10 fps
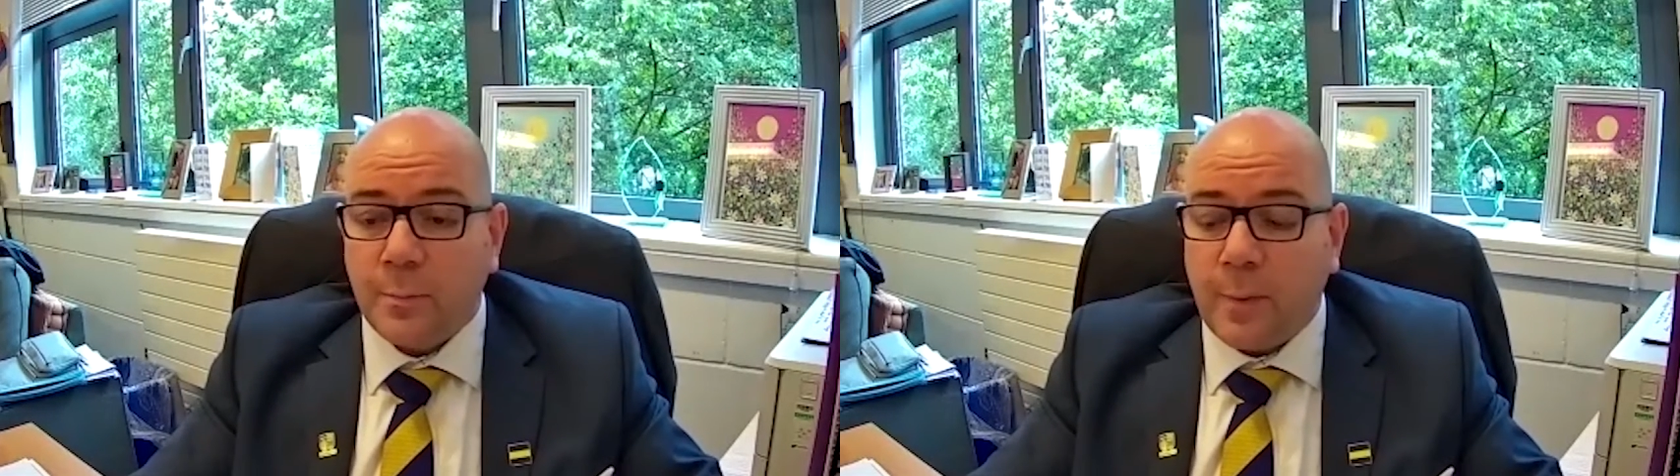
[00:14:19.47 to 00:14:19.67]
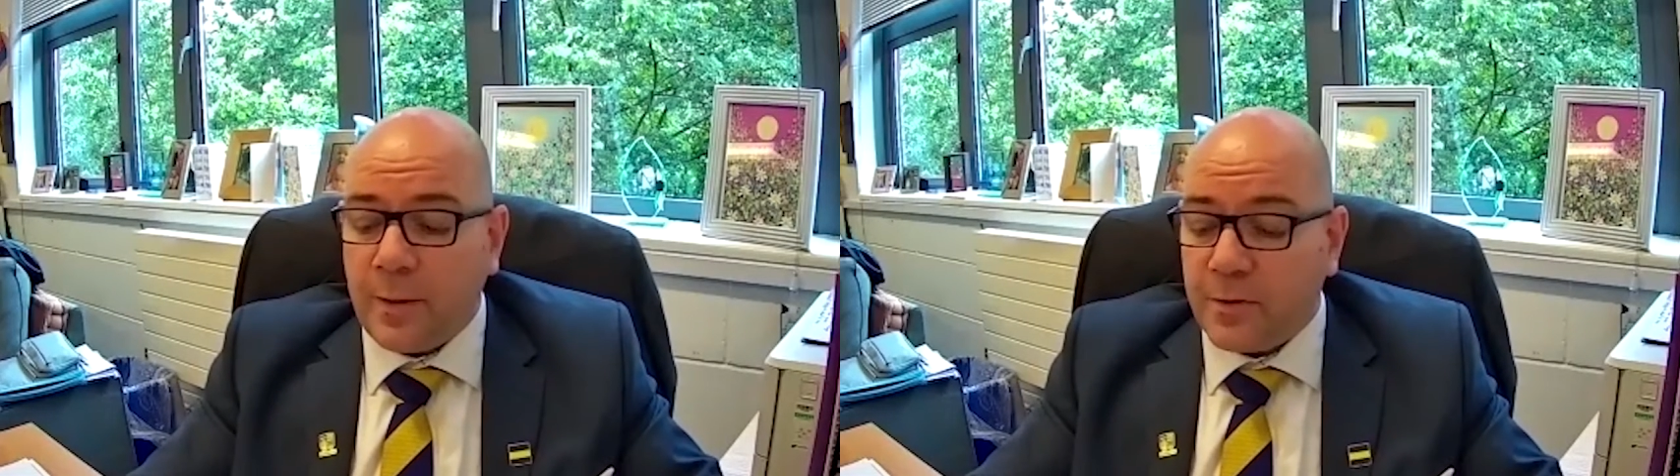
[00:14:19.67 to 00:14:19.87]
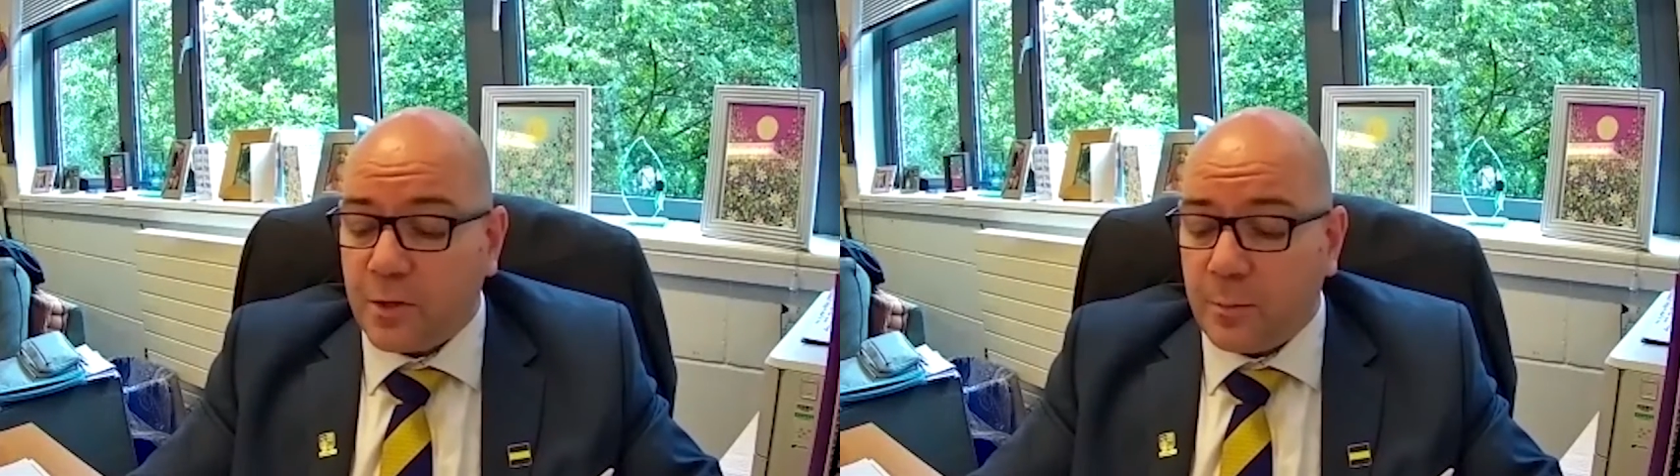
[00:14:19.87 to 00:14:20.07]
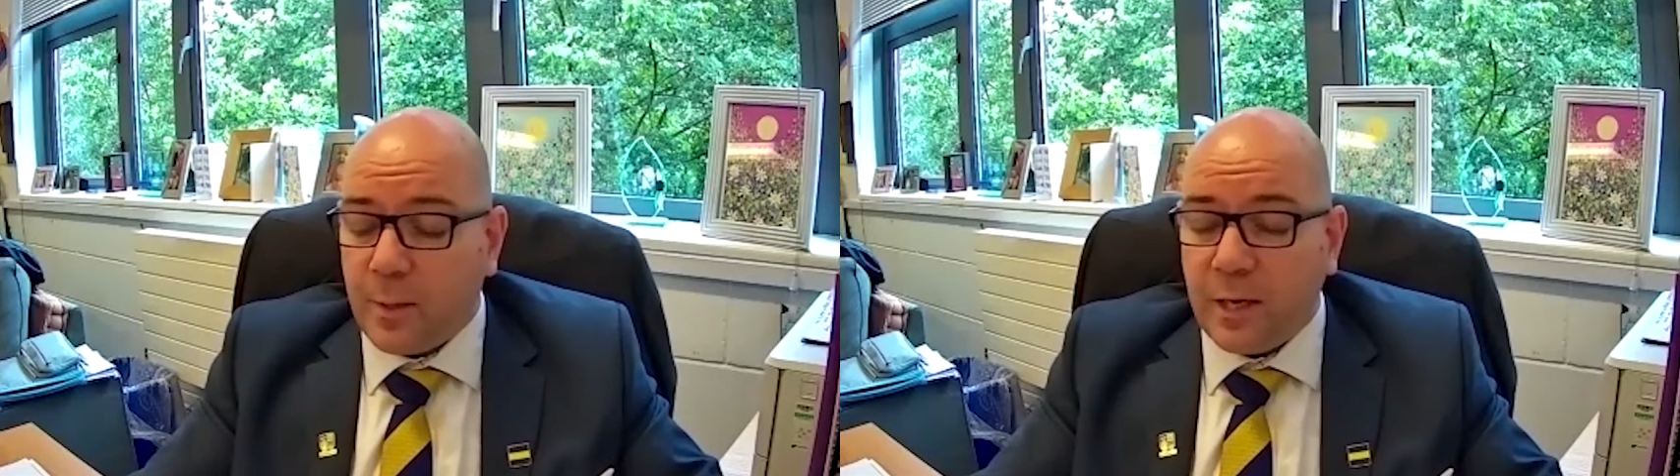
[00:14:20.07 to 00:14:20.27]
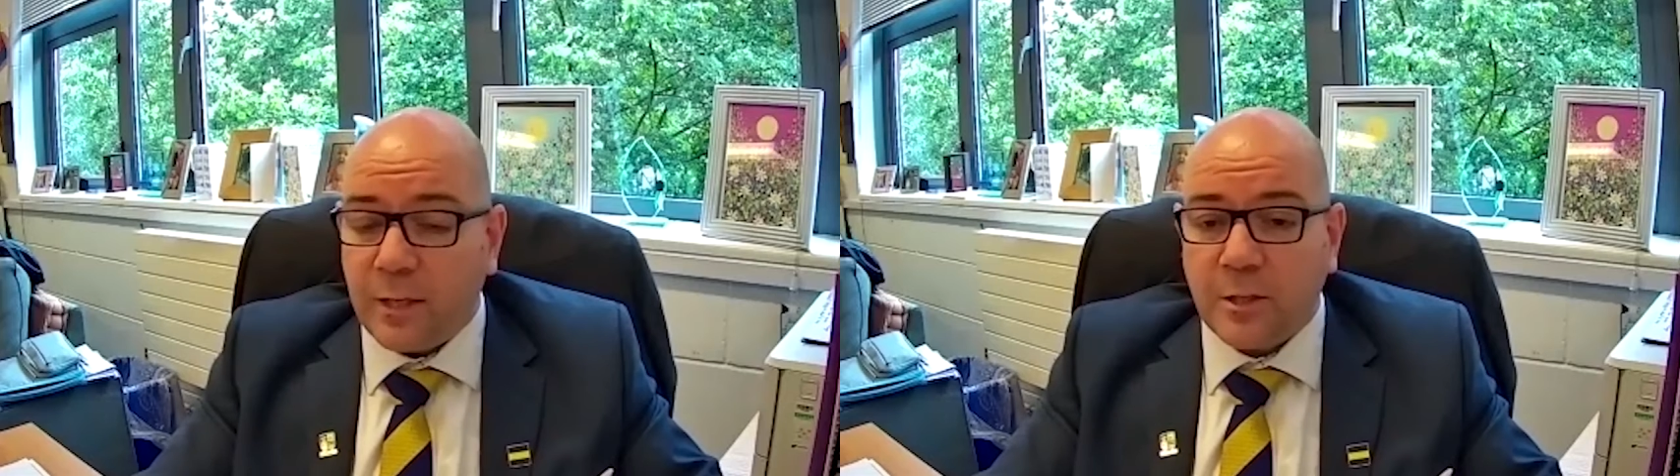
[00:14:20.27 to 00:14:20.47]
maths had
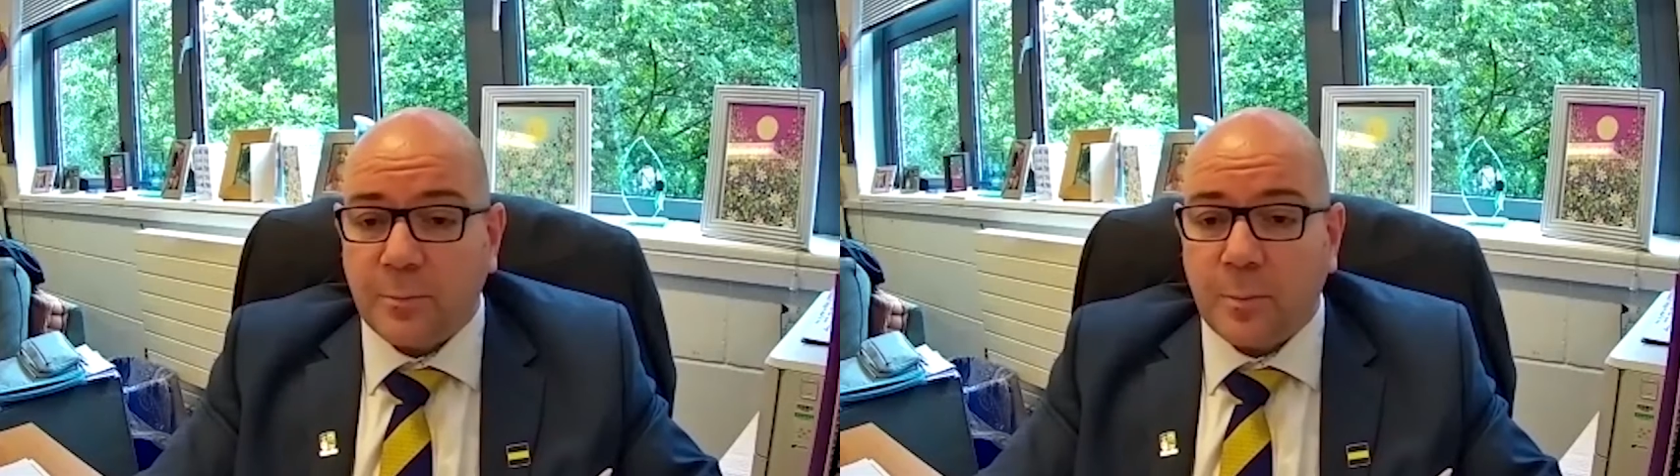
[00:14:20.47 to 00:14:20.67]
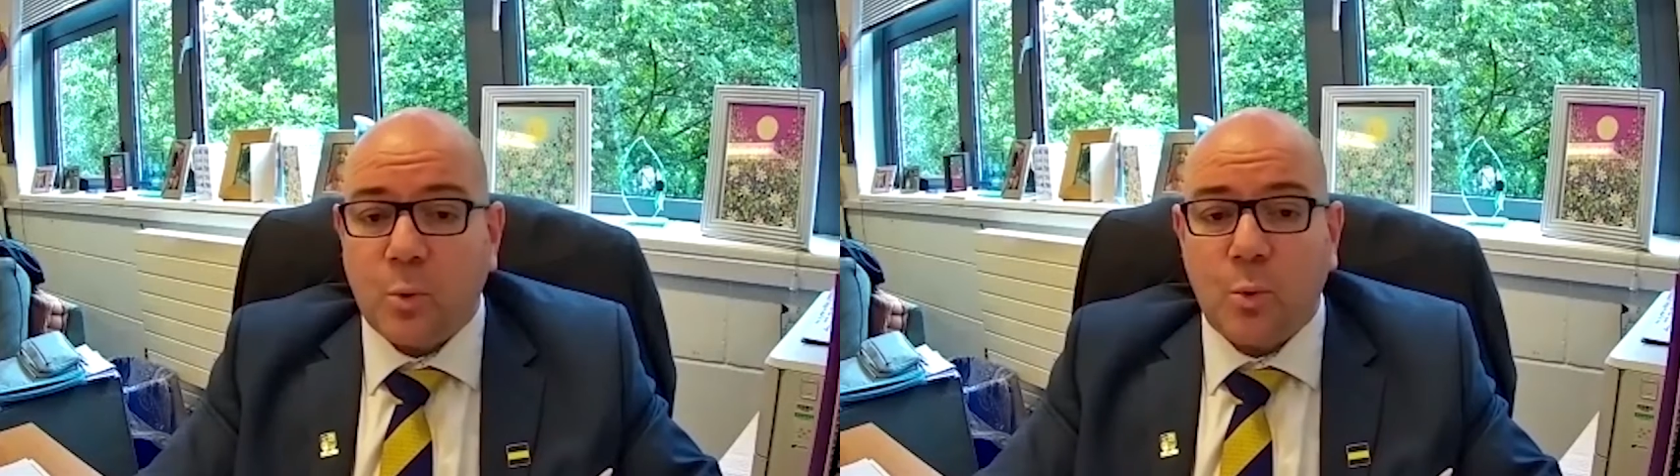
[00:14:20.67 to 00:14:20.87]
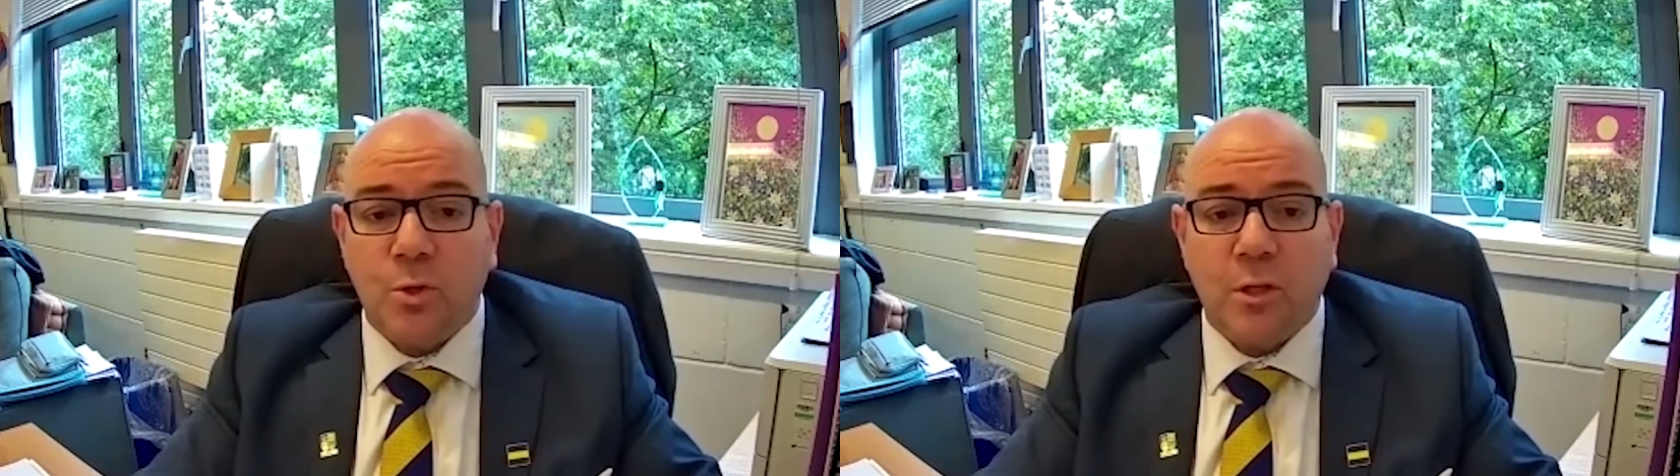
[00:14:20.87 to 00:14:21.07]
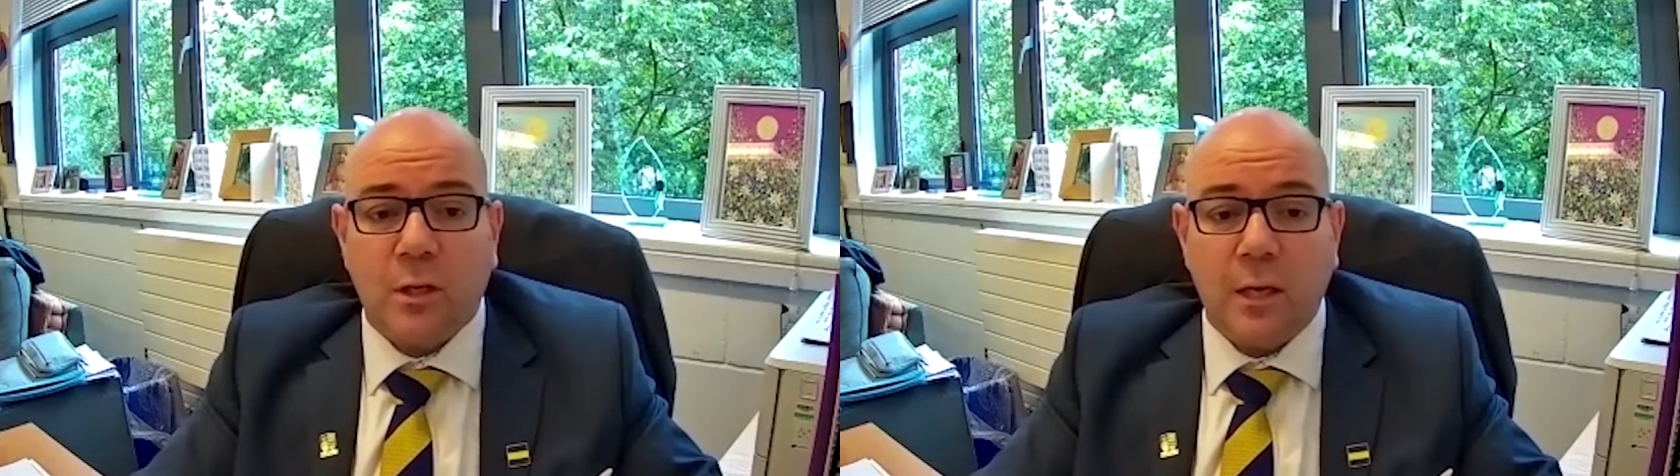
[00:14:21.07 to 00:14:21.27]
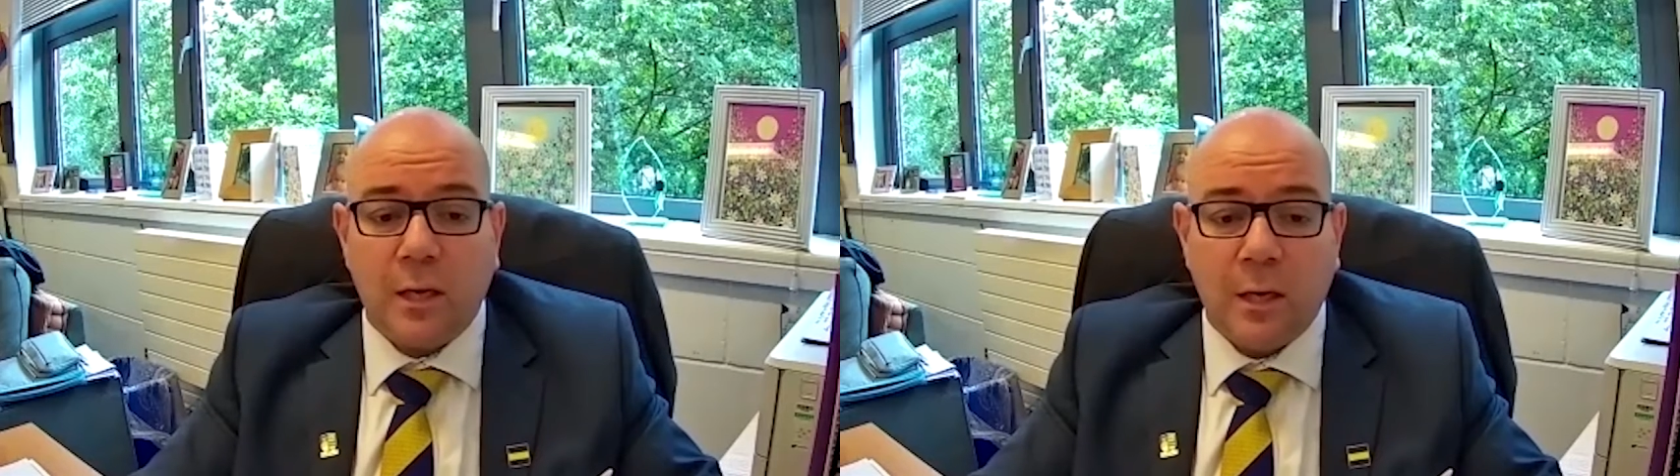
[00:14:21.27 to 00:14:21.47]
been
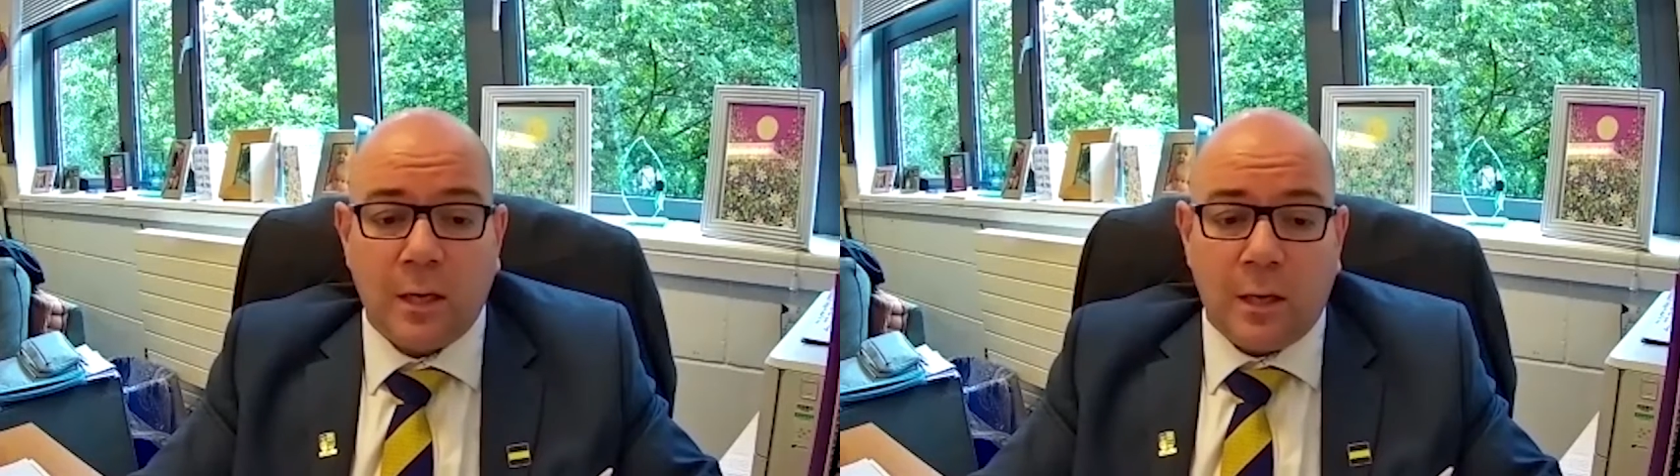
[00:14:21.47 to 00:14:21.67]
disproportionately